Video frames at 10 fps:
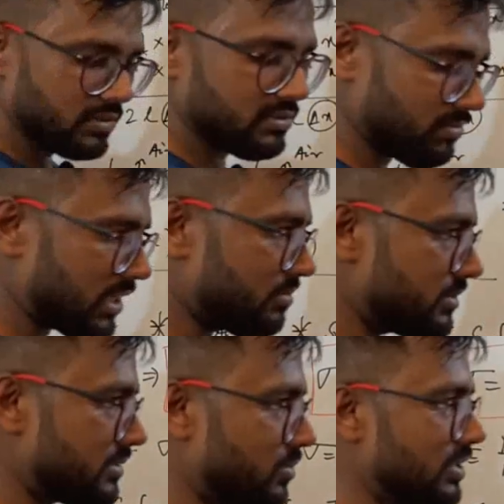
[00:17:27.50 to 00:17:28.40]
Matlab,
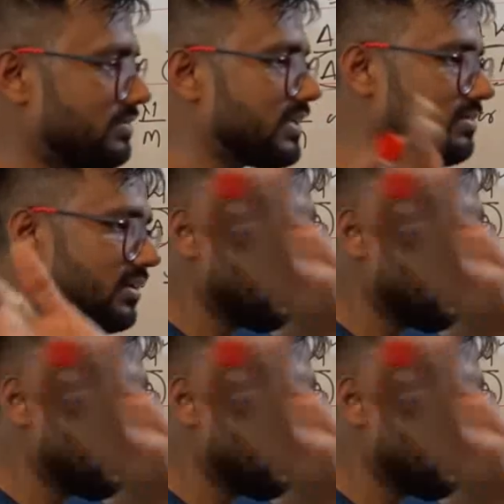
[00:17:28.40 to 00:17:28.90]
it won't even.